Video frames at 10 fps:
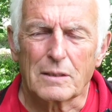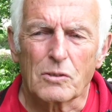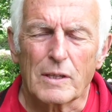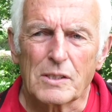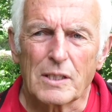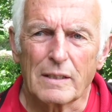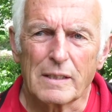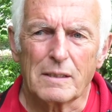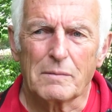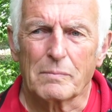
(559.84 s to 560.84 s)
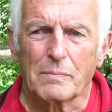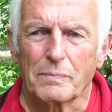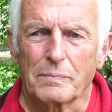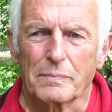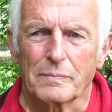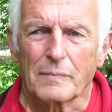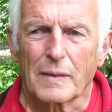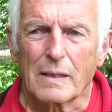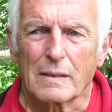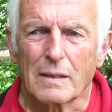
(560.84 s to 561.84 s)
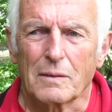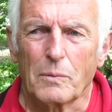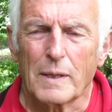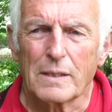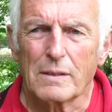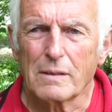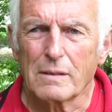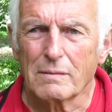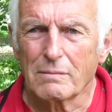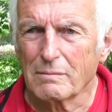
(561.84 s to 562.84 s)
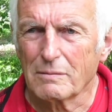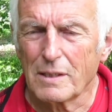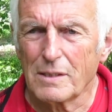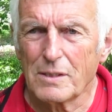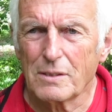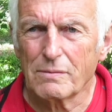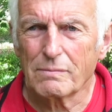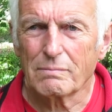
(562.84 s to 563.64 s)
Gradually, a wider range of